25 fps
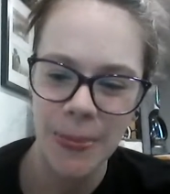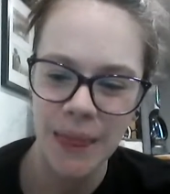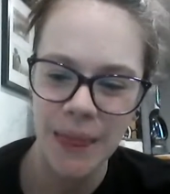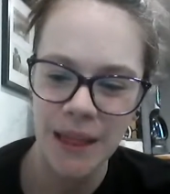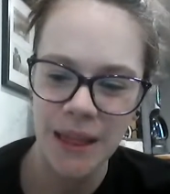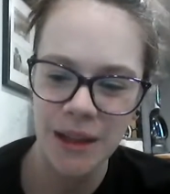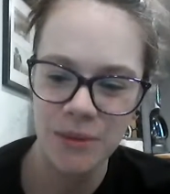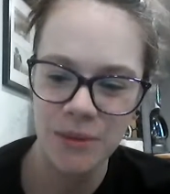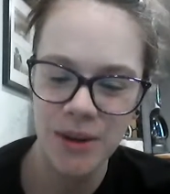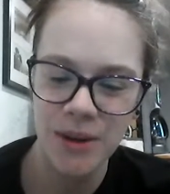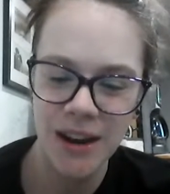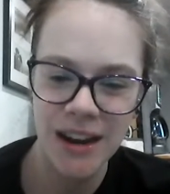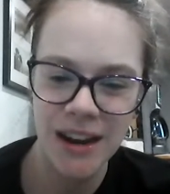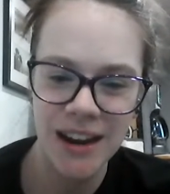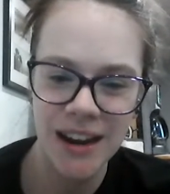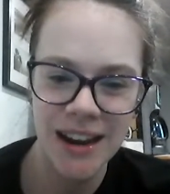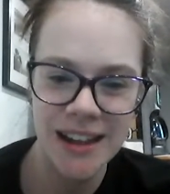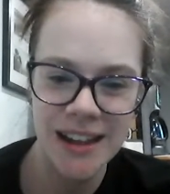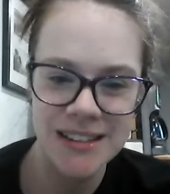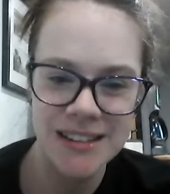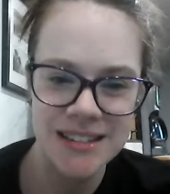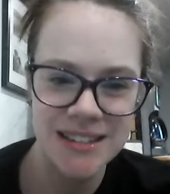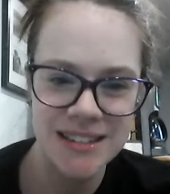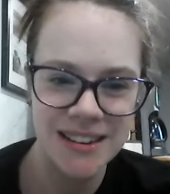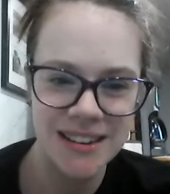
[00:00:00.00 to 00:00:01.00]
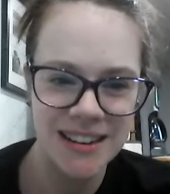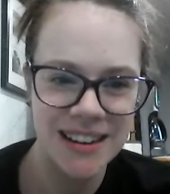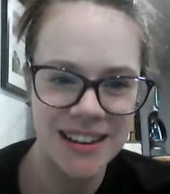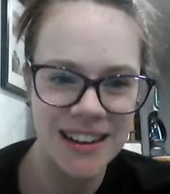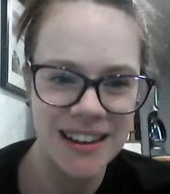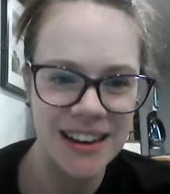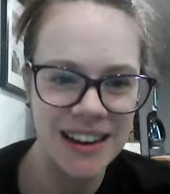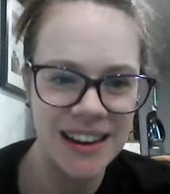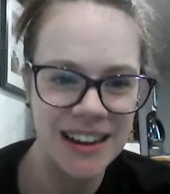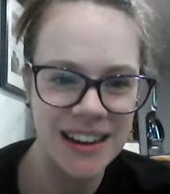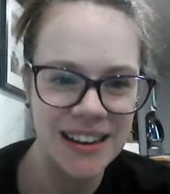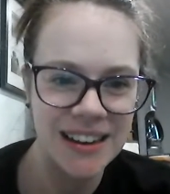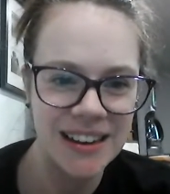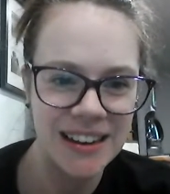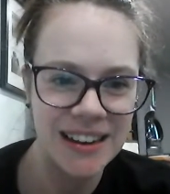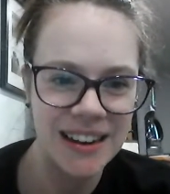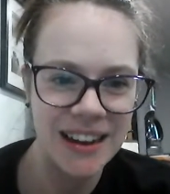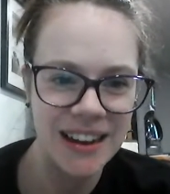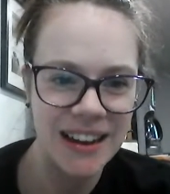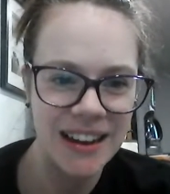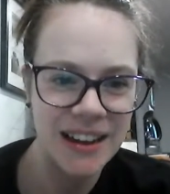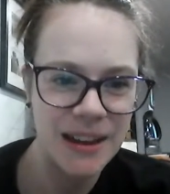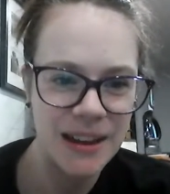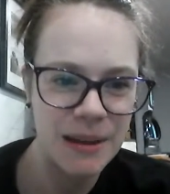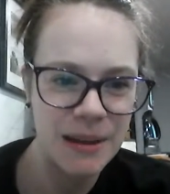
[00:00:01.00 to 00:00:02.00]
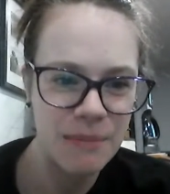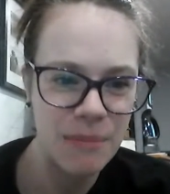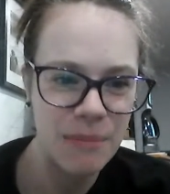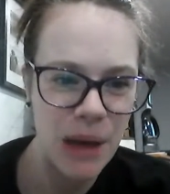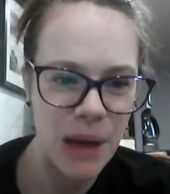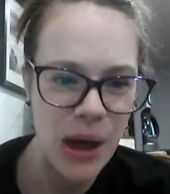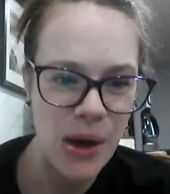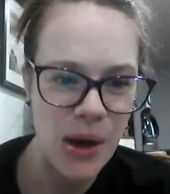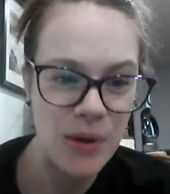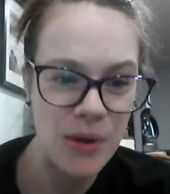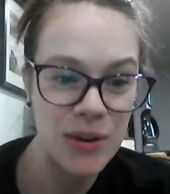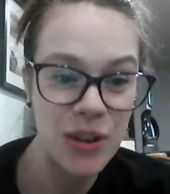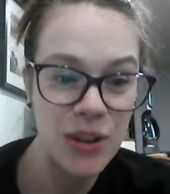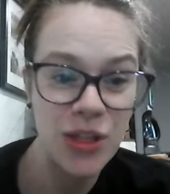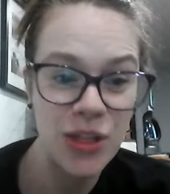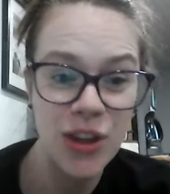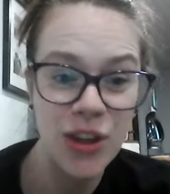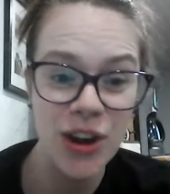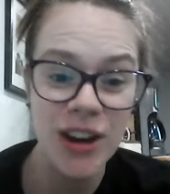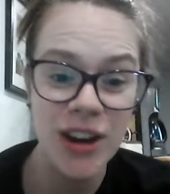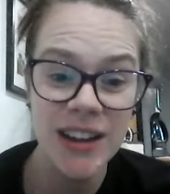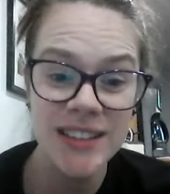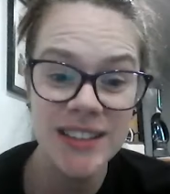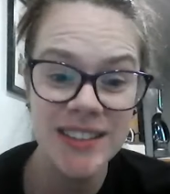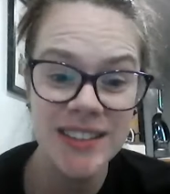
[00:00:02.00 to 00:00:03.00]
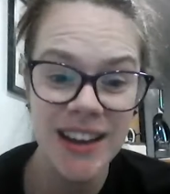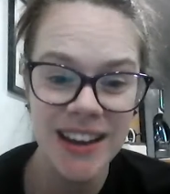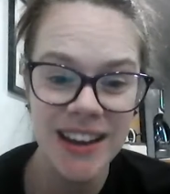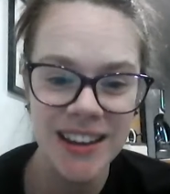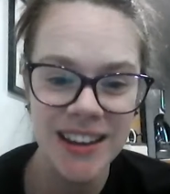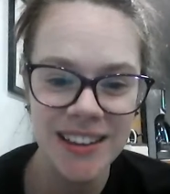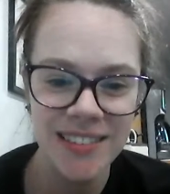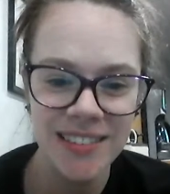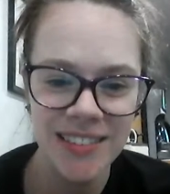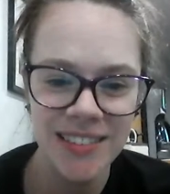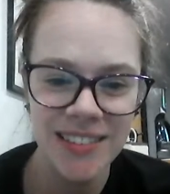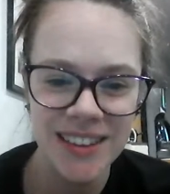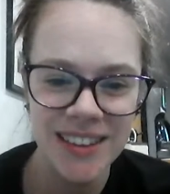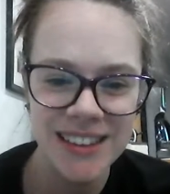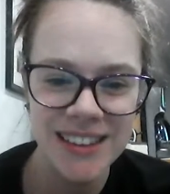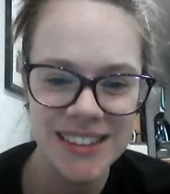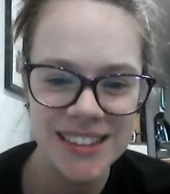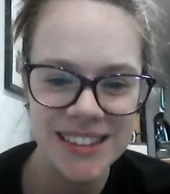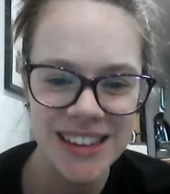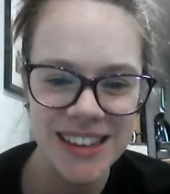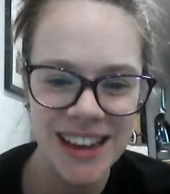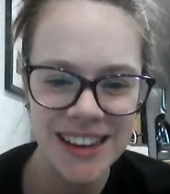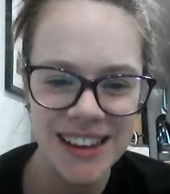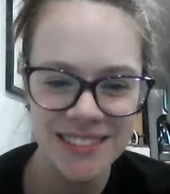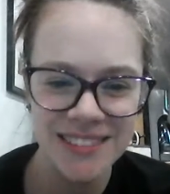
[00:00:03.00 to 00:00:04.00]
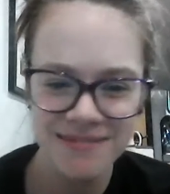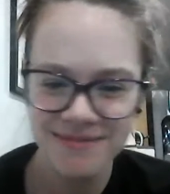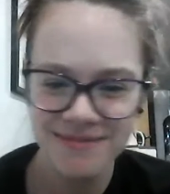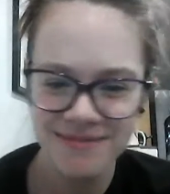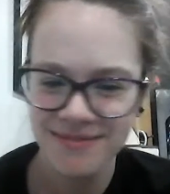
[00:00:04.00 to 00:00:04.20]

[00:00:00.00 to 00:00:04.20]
And we're going to get started in about 30 seconds, let's say.